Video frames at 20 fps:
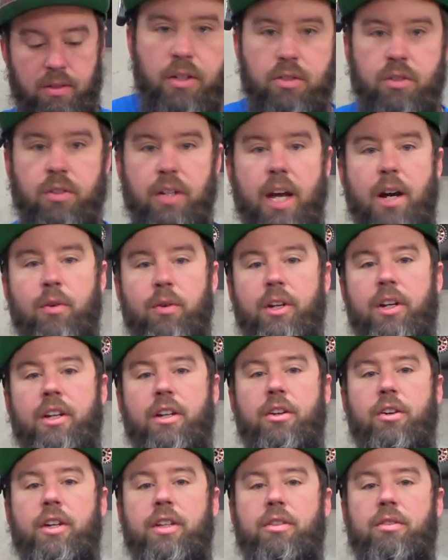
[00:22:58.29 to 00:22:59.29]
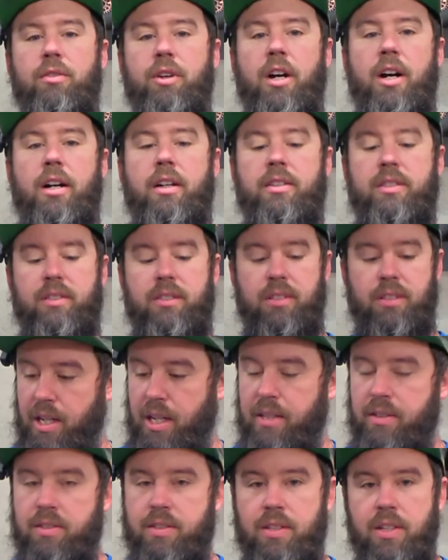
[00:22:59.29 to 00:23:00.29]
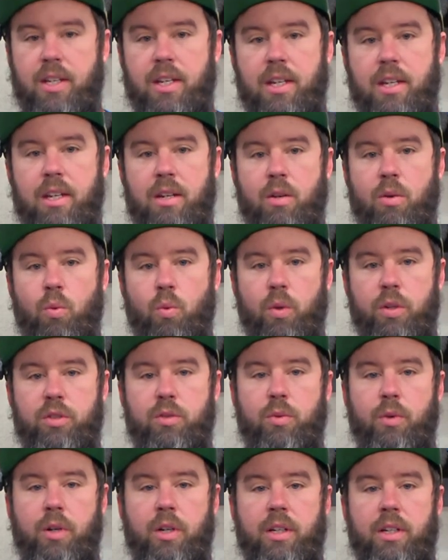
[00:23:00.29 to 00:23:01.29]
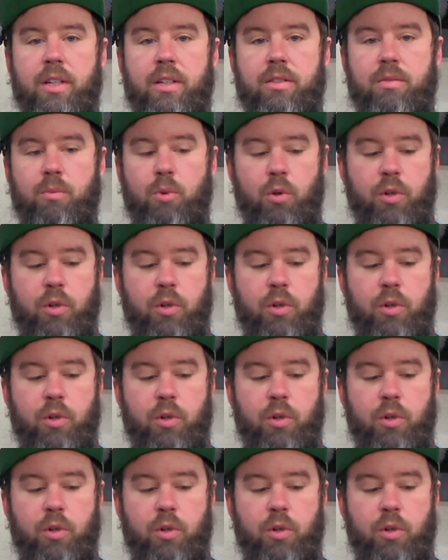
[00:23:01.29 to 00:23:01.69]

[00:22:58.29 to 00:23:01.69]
So now we're going to go hit the rocks and see which one is more